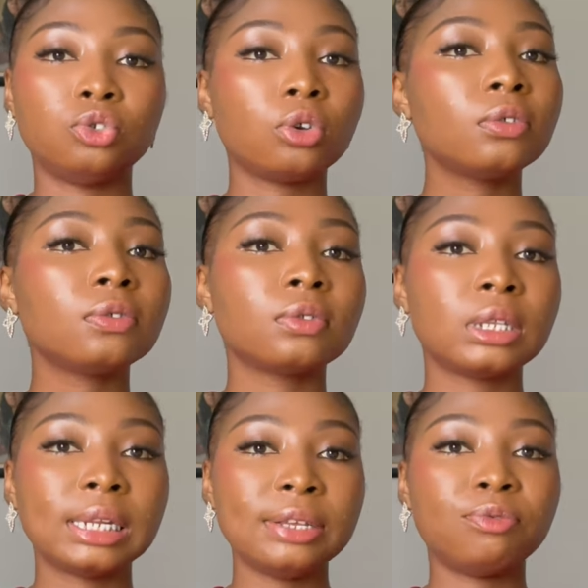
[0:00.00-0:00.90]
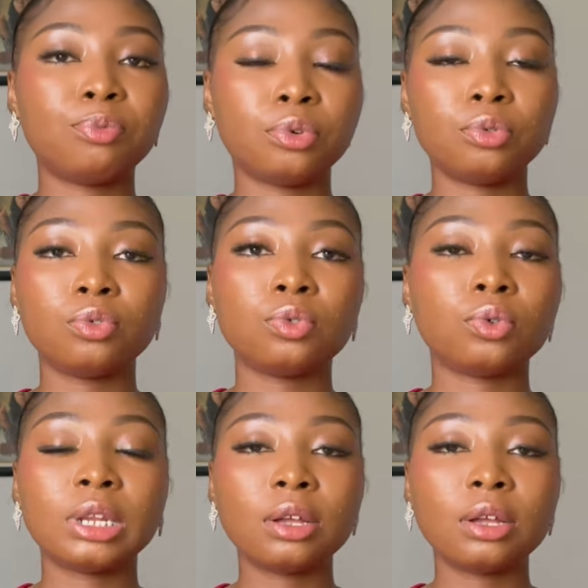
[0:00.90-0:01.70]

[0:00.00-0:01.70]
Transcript: just leave Bronzetone.